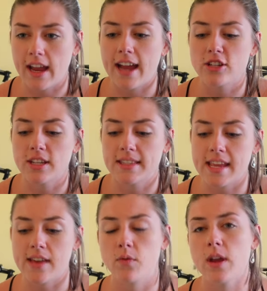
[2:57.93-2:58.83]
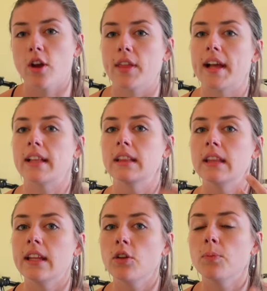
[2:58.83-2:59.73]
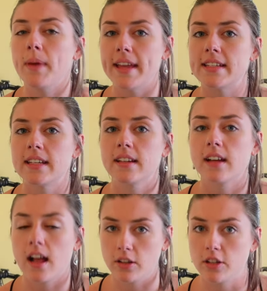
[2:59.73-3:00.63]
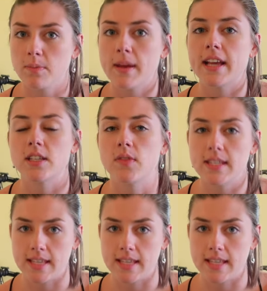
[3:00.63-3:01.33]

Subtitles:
I just think if we are like a little bit colored because of the